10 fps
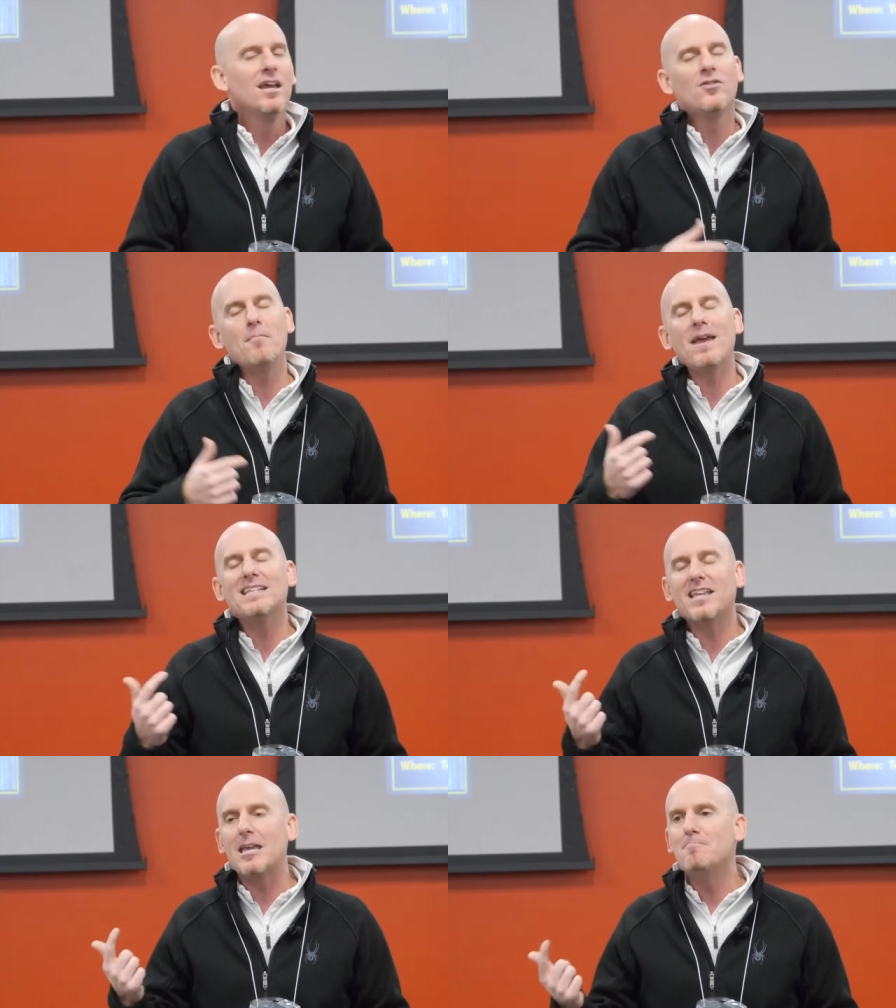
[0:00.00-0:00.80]
that
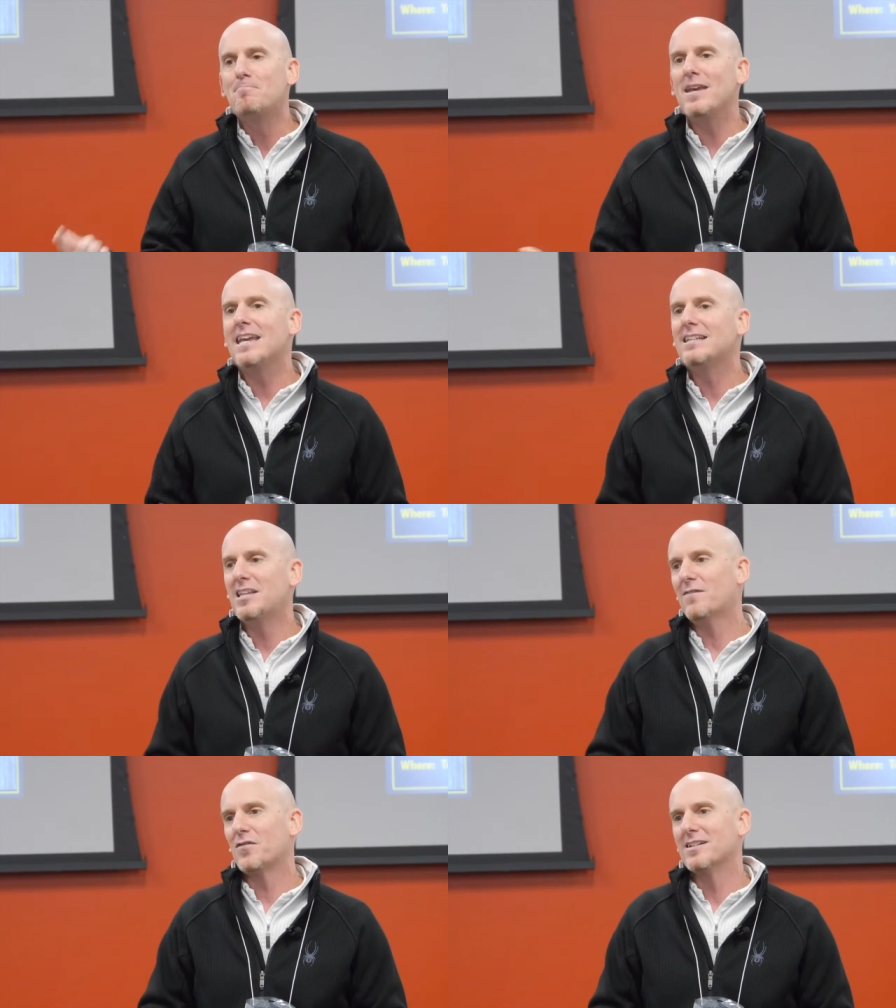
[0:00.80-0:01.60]
makes a big
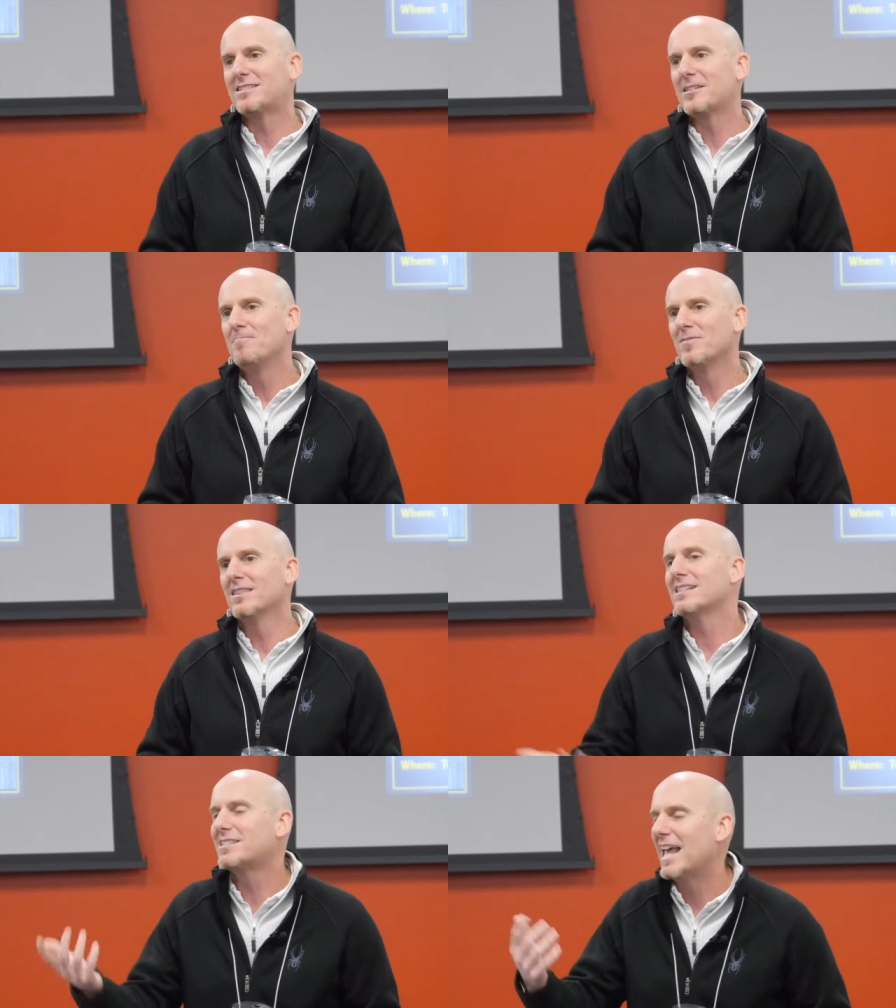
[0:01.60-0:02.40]
difference.
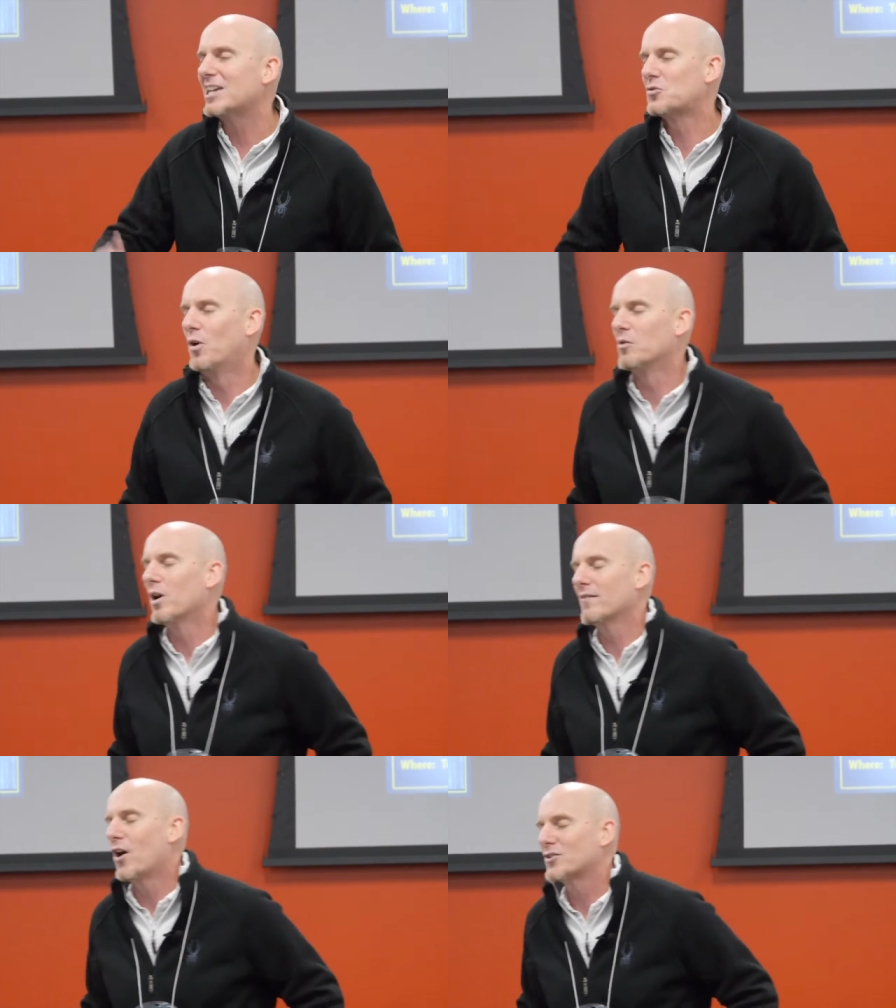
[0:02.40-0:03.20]
This next one,
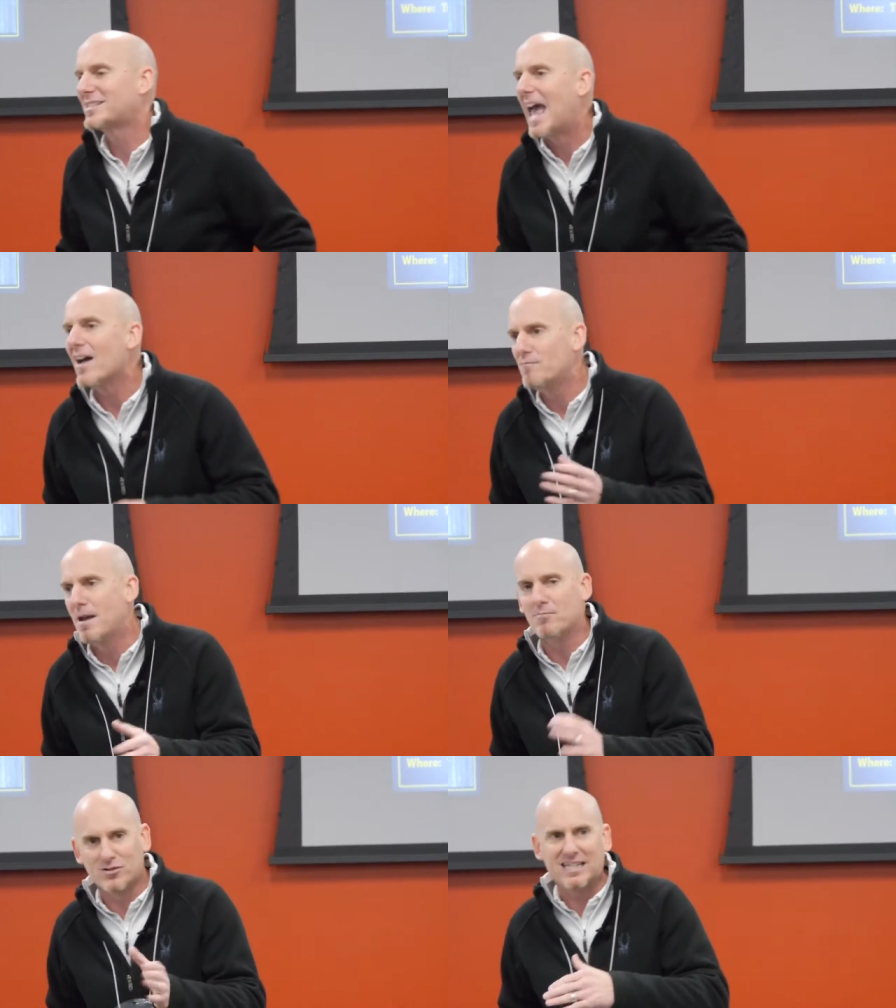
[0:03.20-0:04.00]
one of our staff
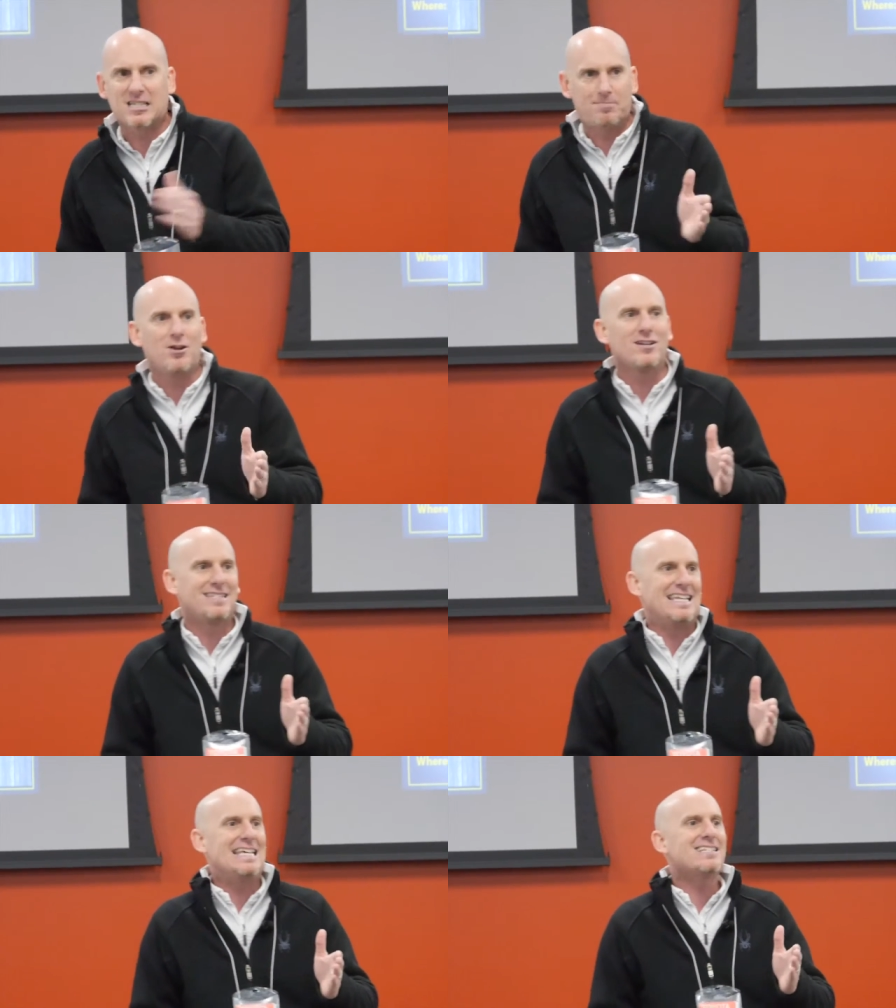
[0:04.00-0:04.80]
members
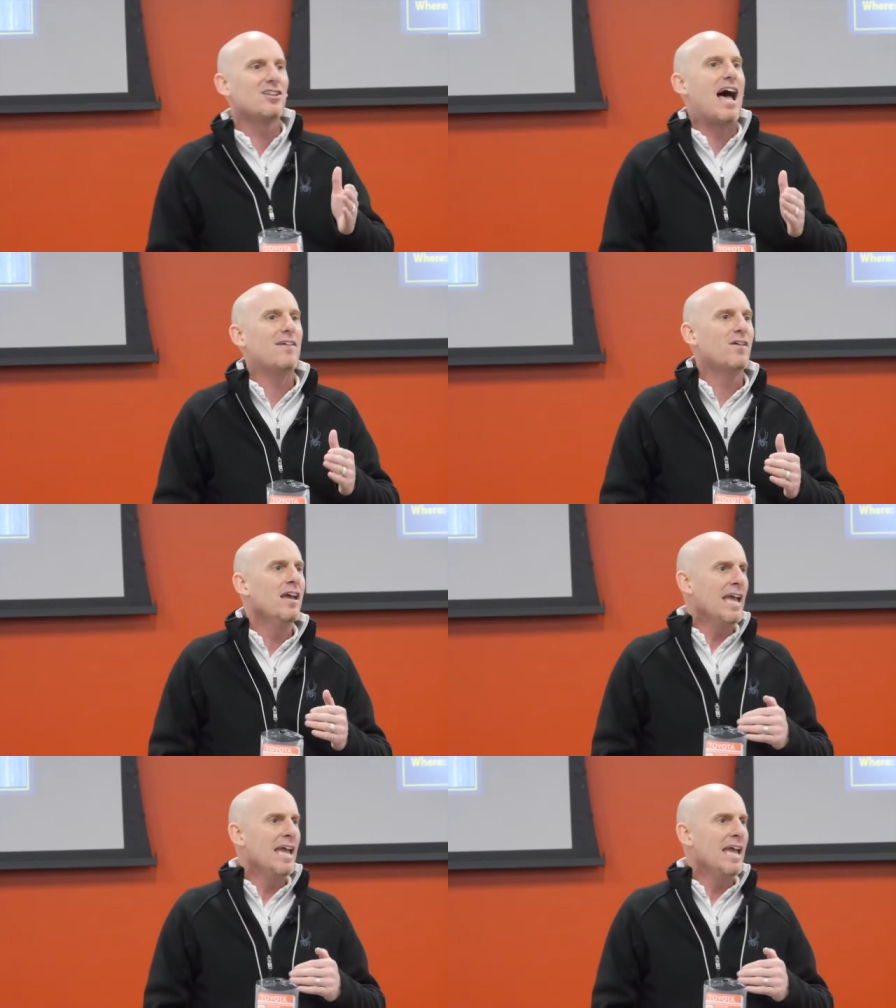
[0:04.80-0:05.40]
experienced in his life.